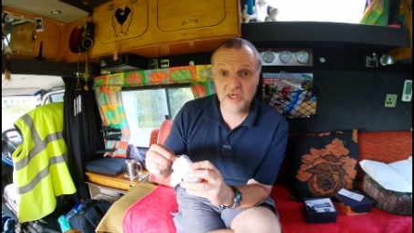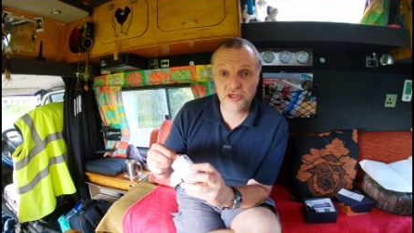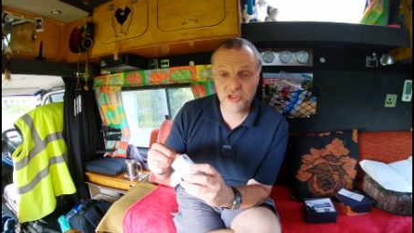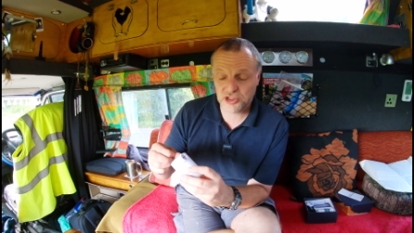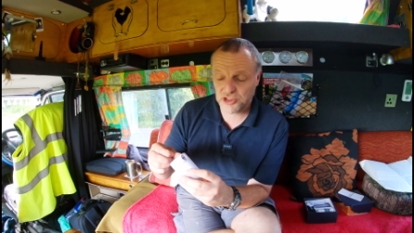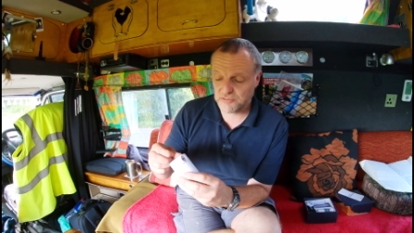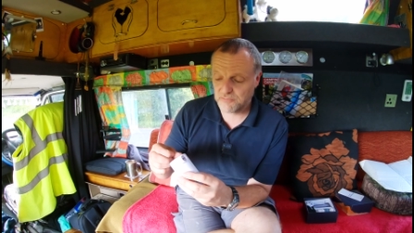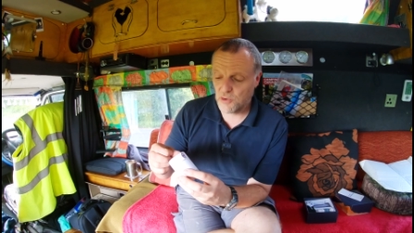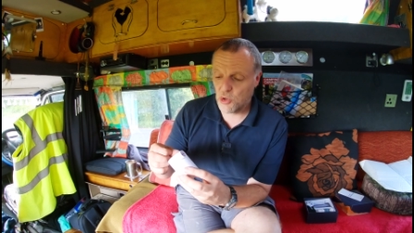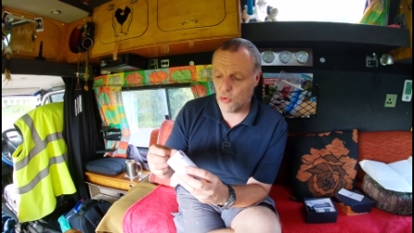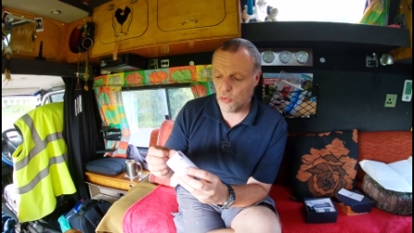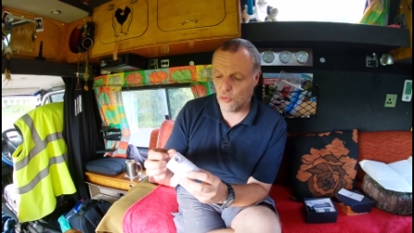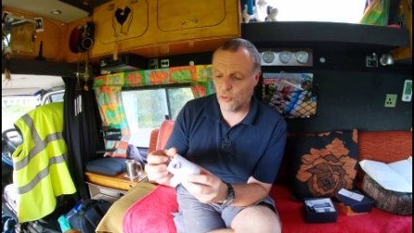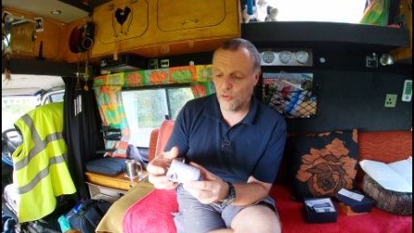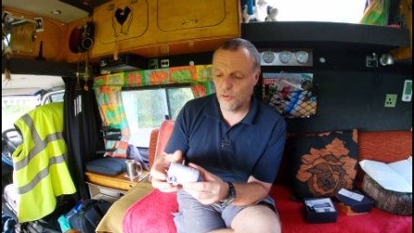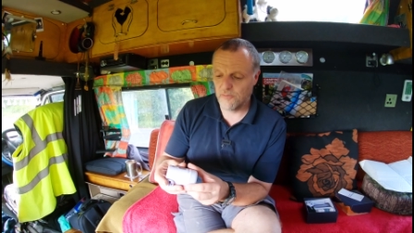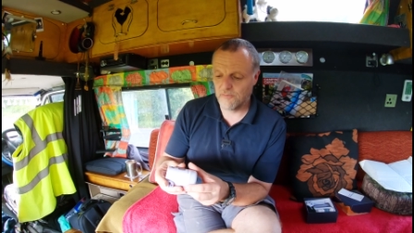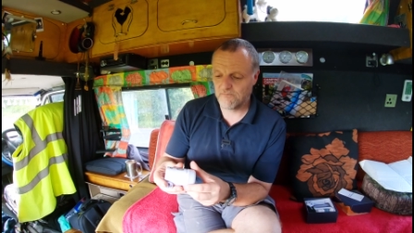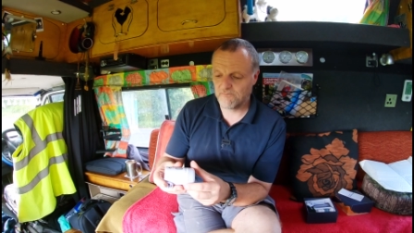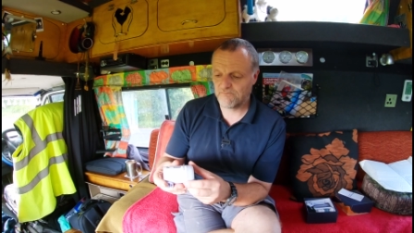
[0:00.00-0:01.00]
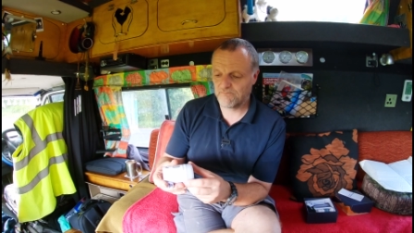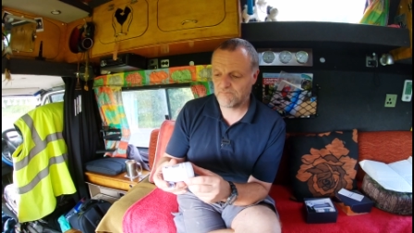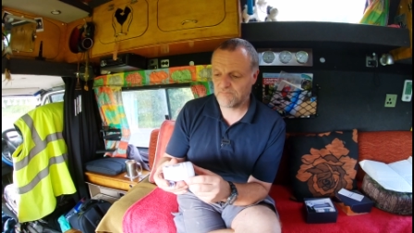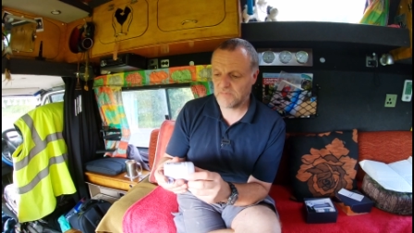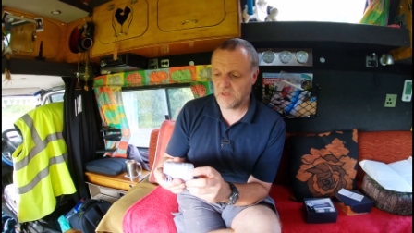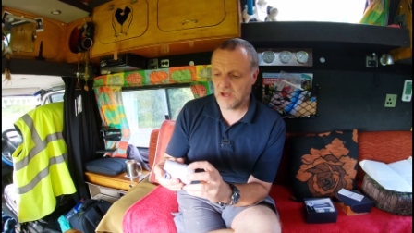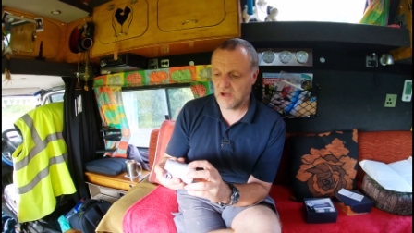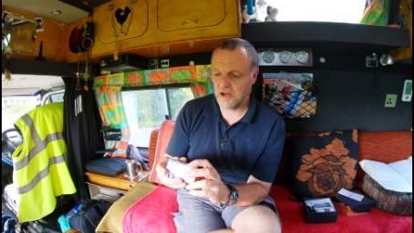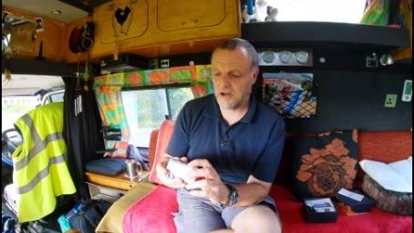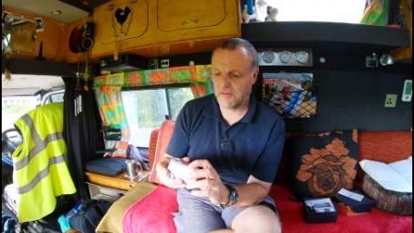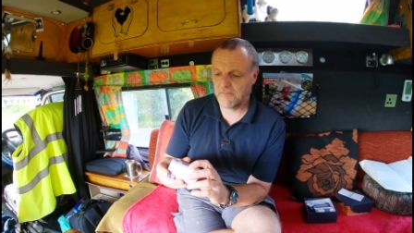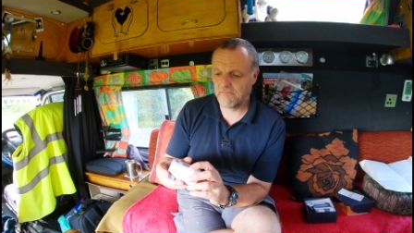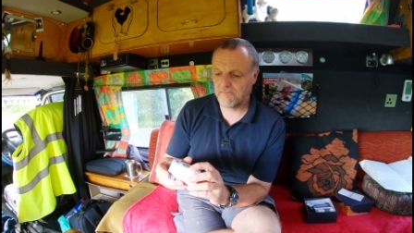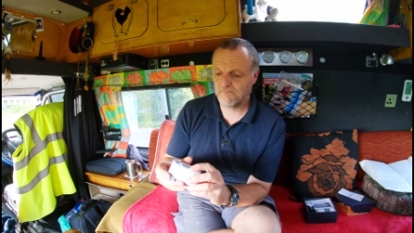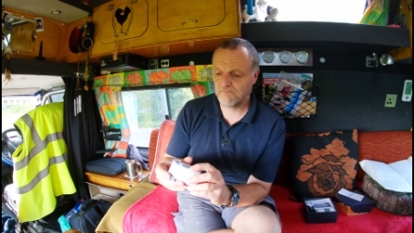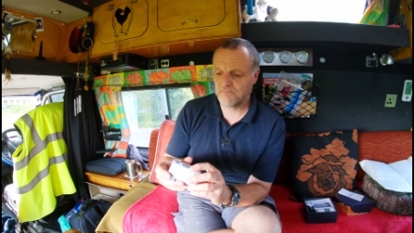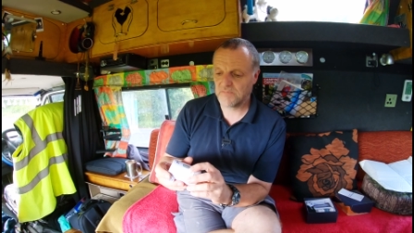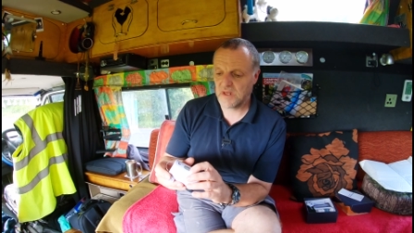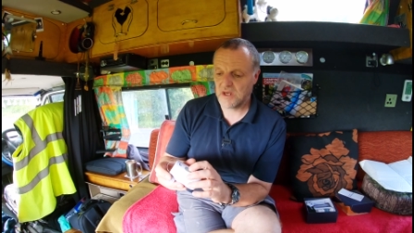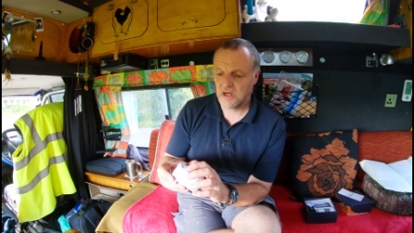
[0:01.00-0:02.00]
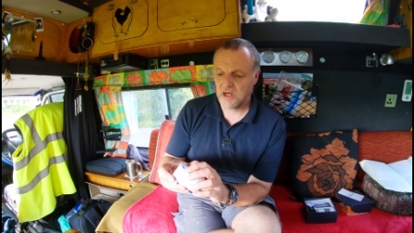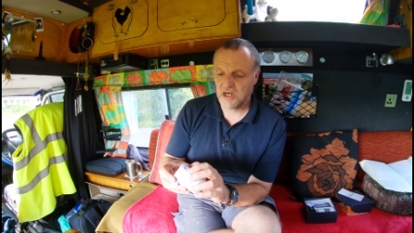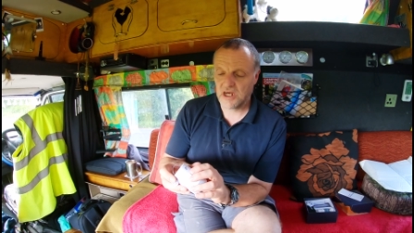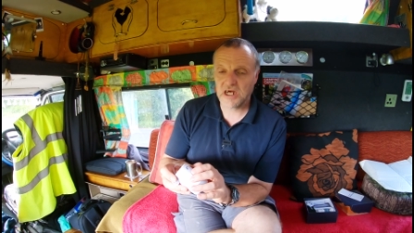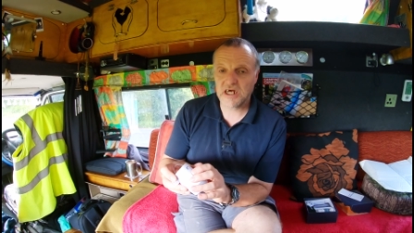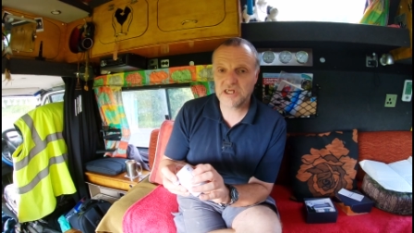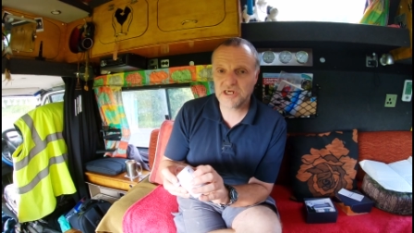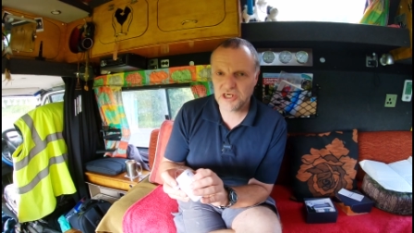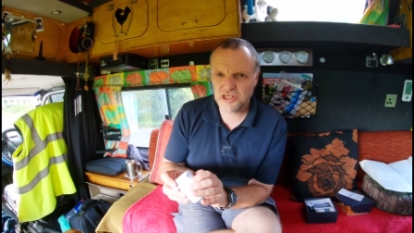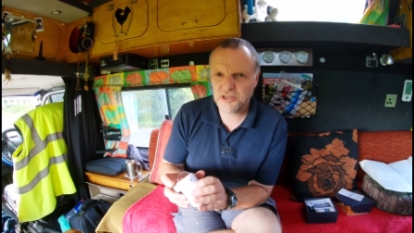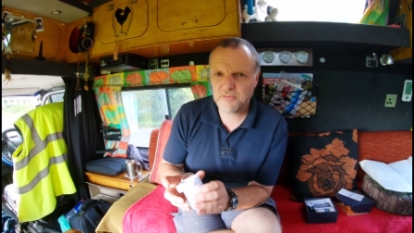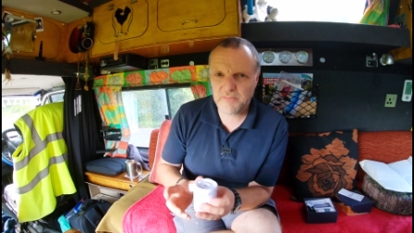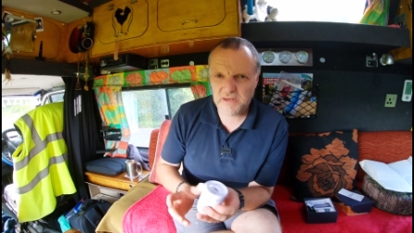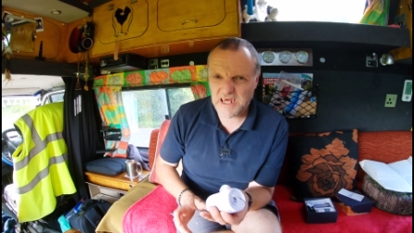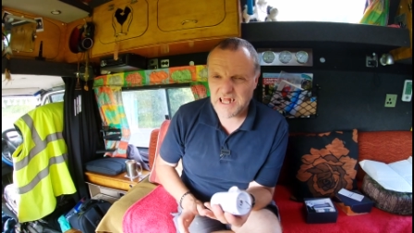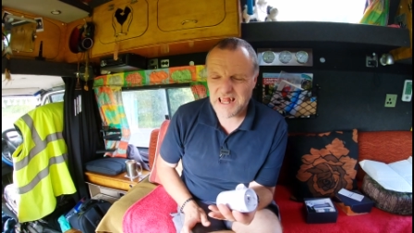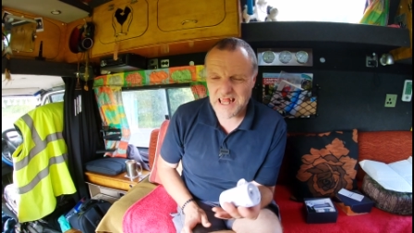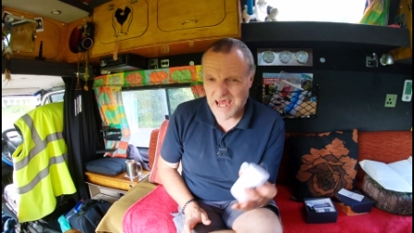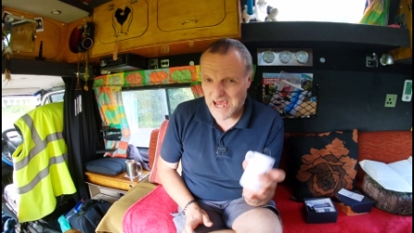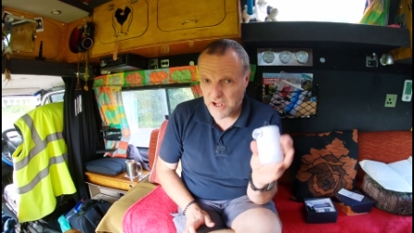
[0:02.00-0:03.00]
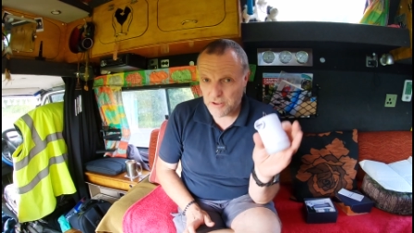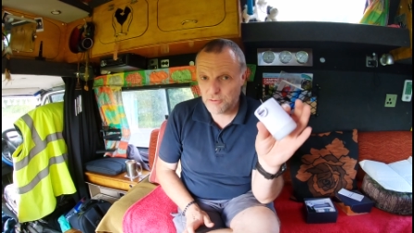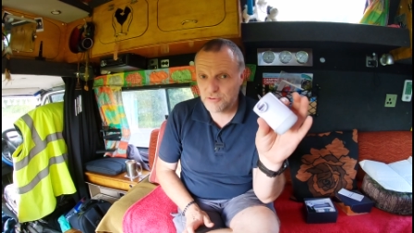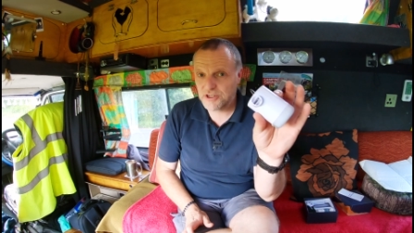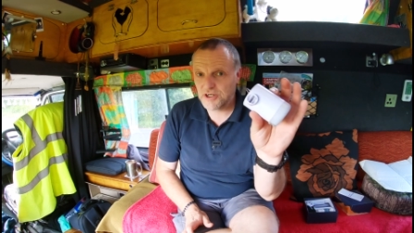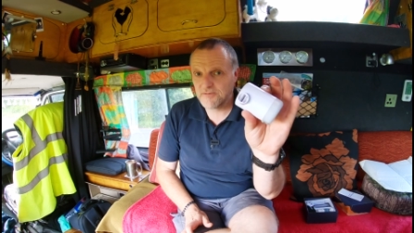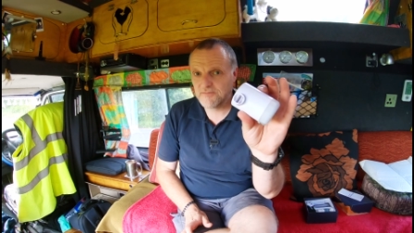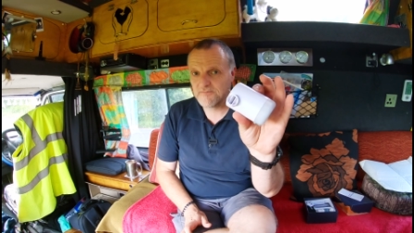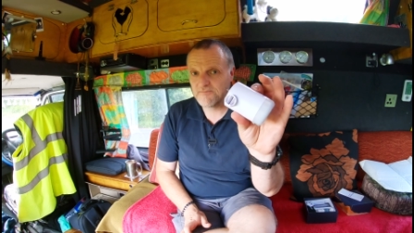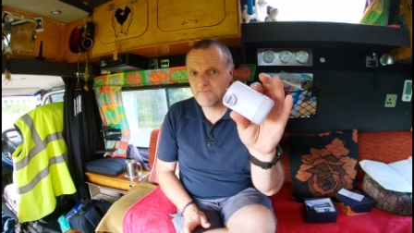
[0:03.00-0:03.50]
this small, it is a bit loud,